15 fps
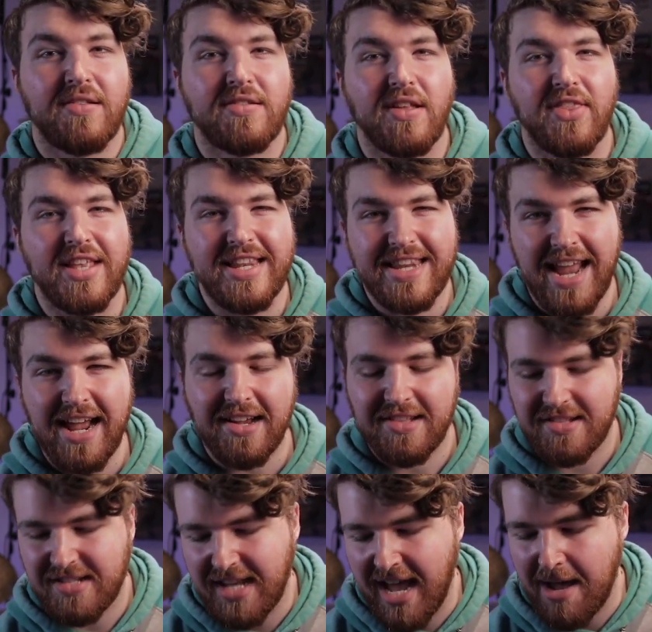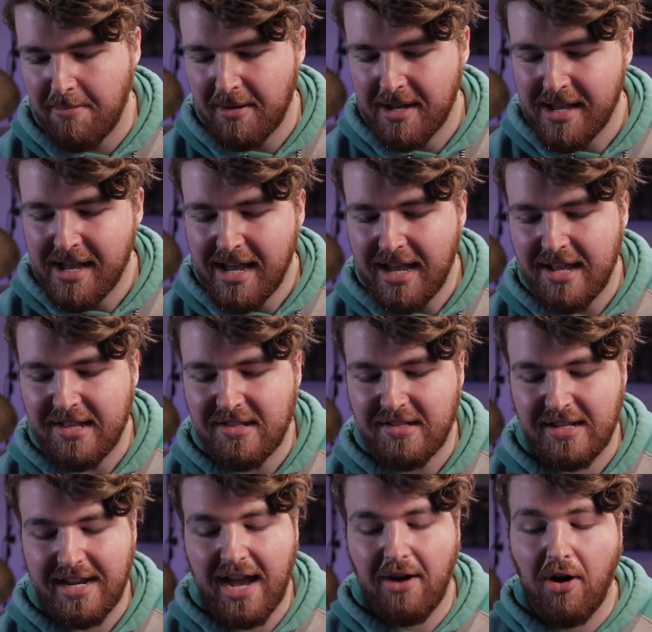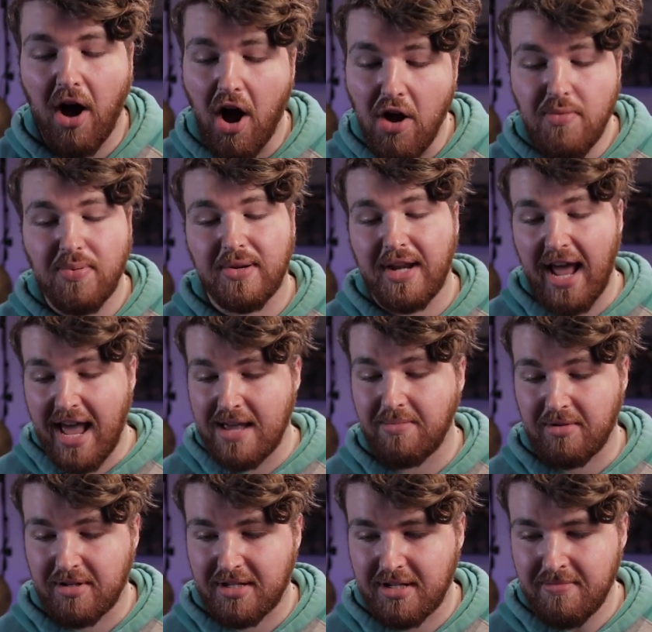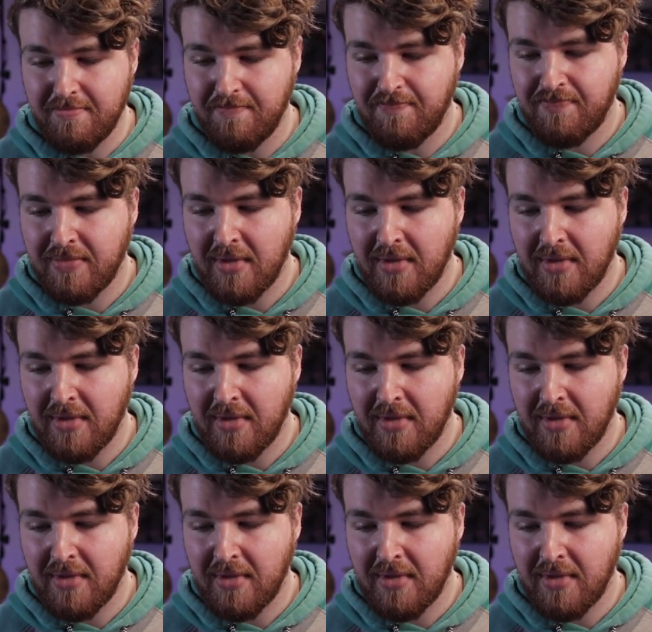So the next step is to now open Ableton